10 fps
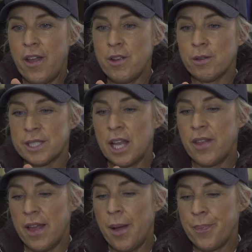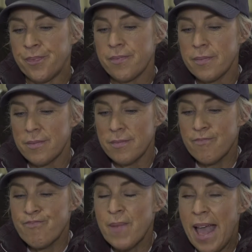and you'll see the
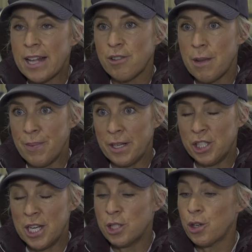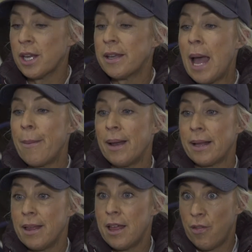x-ray picture. He's got a gap like
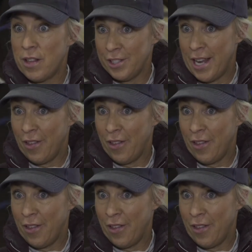this now